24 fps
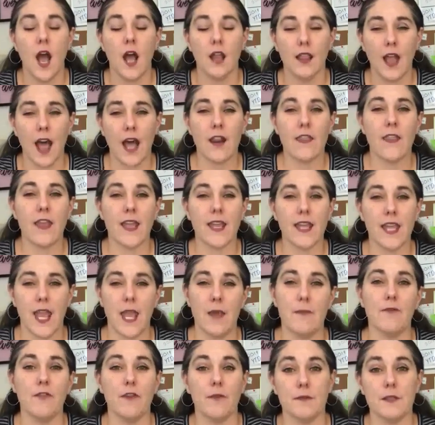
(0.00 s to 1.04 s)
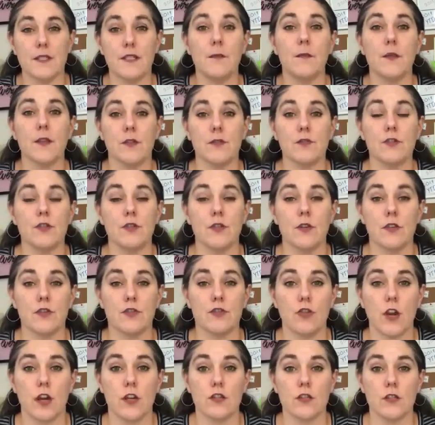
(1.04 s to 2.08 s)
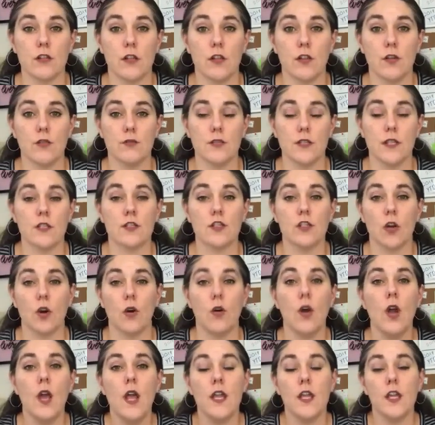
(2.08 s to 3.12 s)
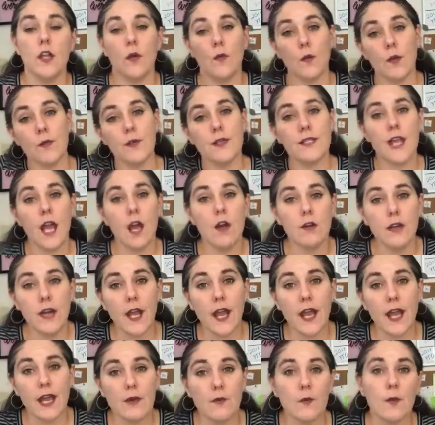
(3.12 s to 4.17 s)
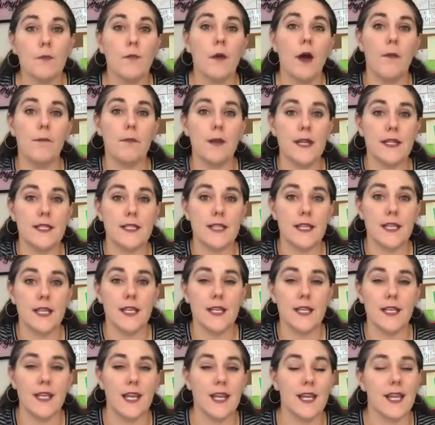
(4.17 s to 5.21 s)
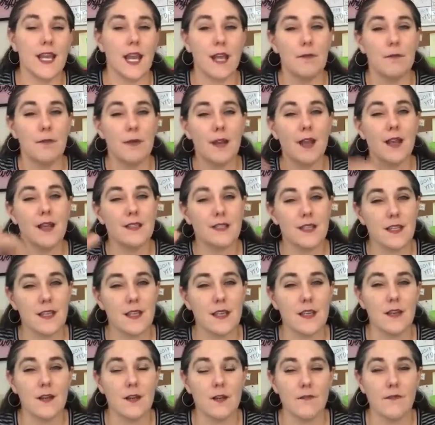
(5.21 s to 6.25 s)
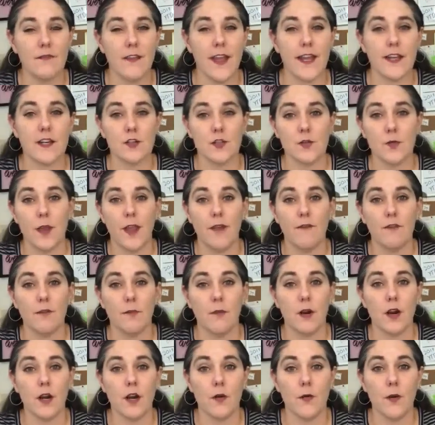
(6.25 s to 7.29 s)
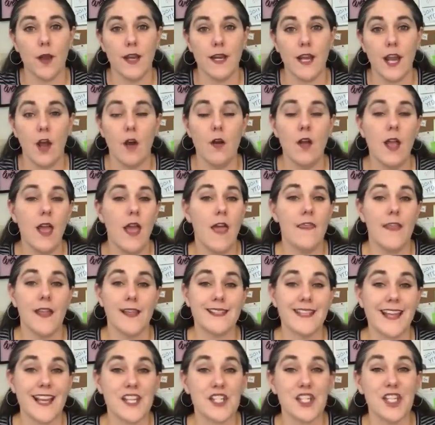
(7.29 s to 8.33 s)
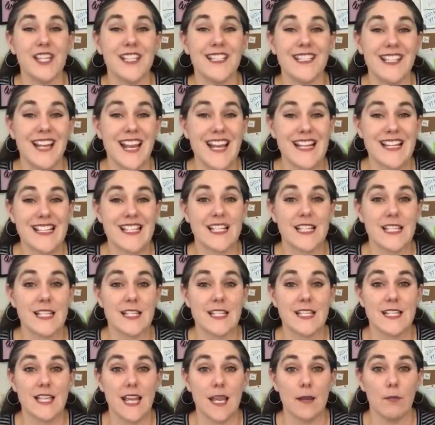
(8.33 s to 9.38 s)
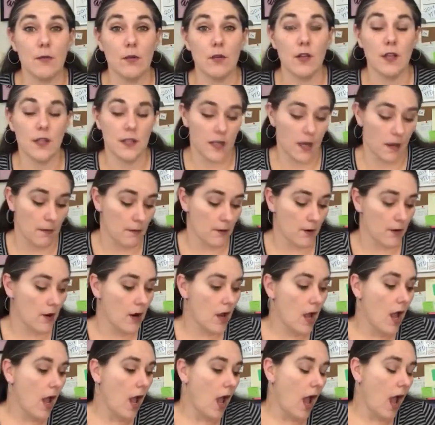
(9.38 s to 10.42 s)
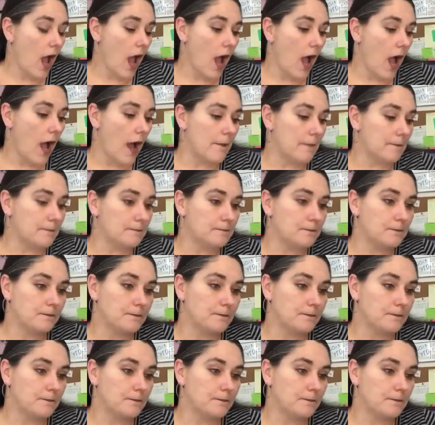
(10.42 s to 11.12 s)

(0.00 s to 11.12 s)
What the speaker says: a lot of that came from some of those new constructions closing. So, we went down 9, we went up 18. Again, because of the factors we have in the market right now, that's actually a nice, stable number. A